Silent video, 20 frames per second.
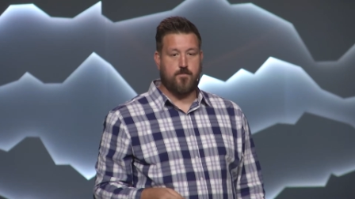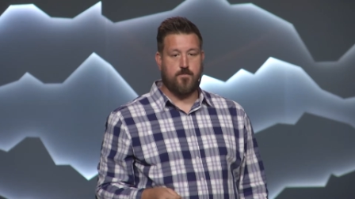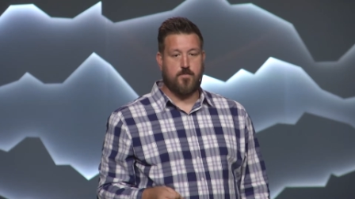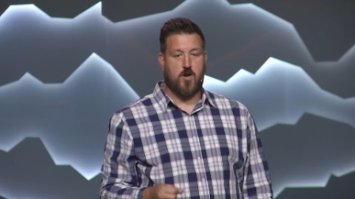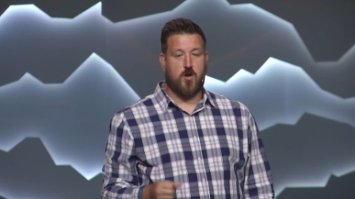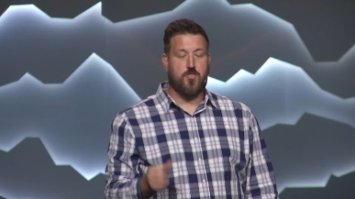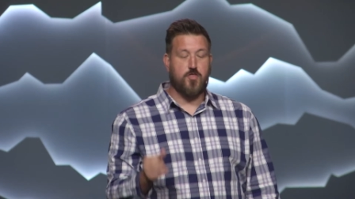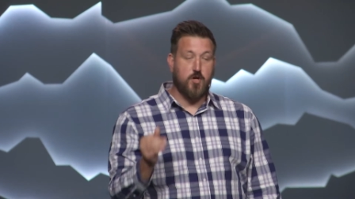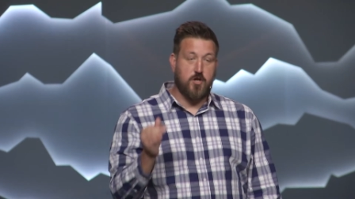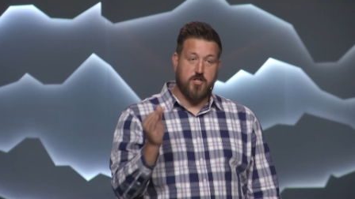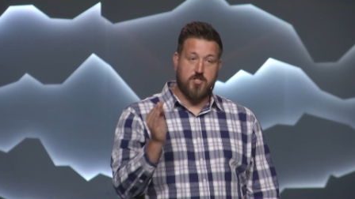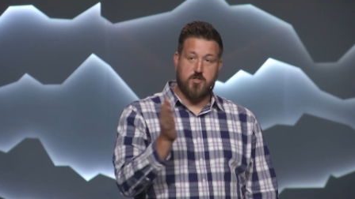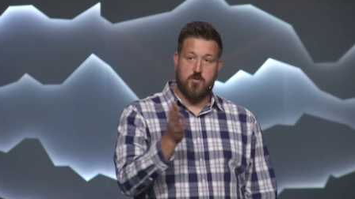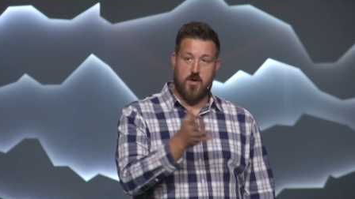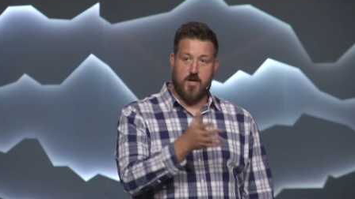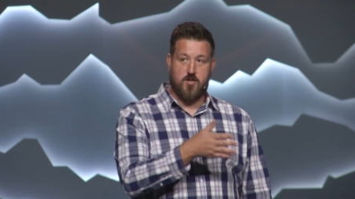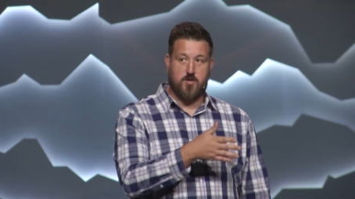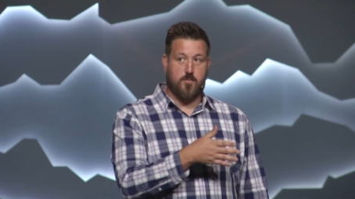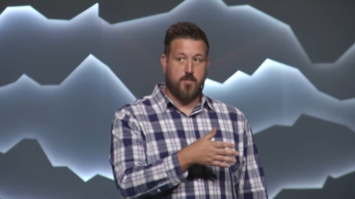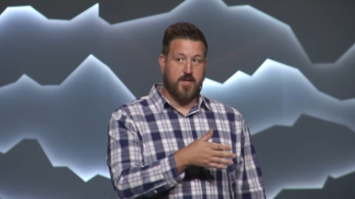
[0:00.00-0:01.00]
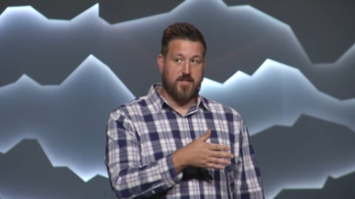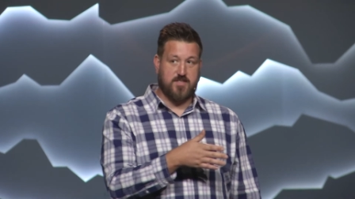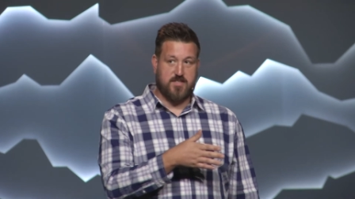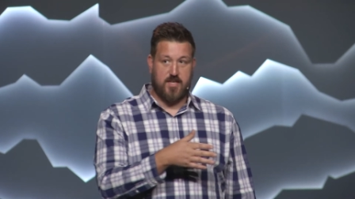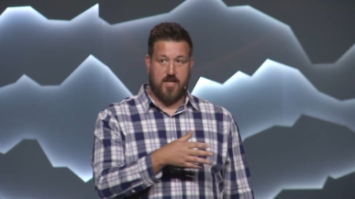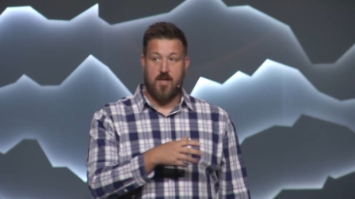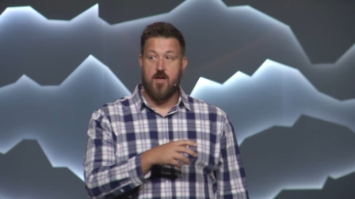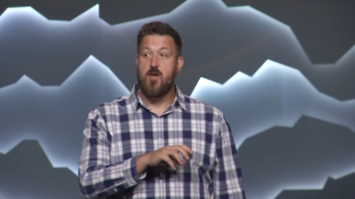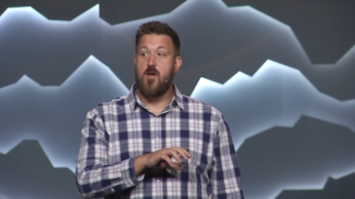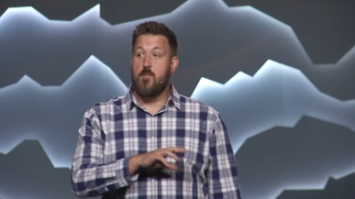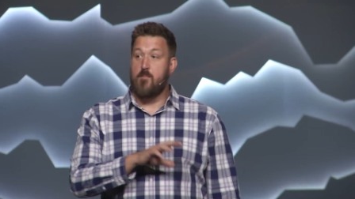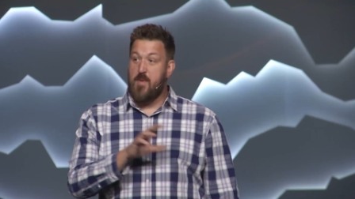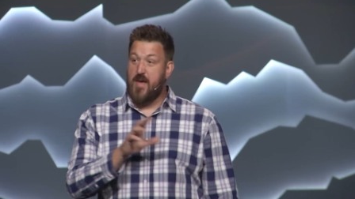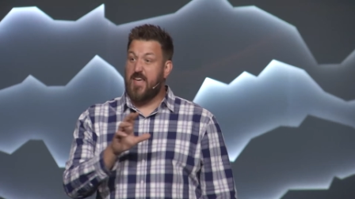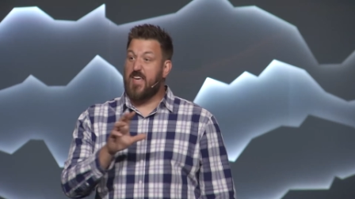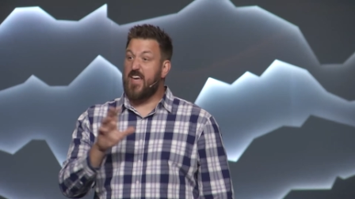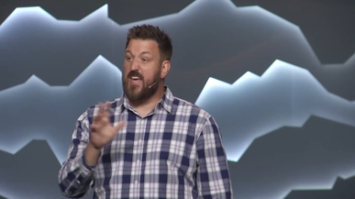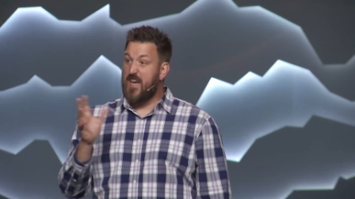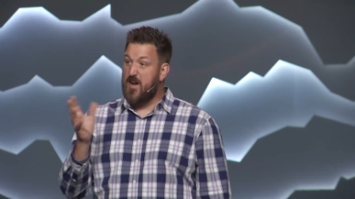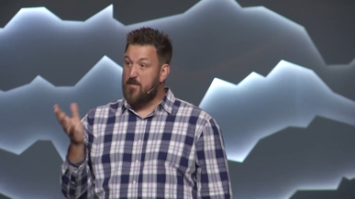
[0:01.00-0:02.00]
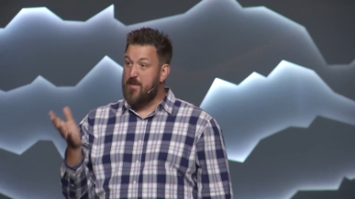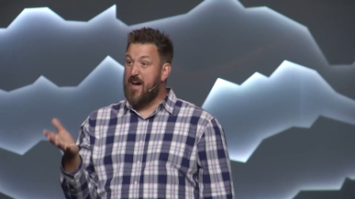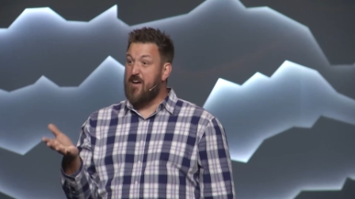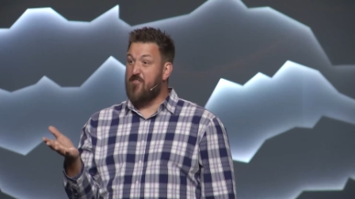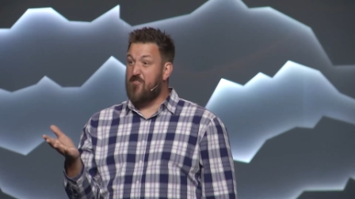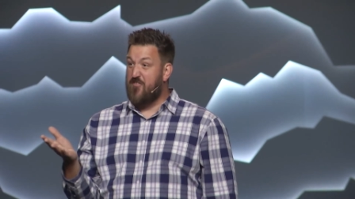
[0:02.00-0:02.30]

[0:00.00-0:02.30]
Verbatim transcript: or 3200 BC, making it about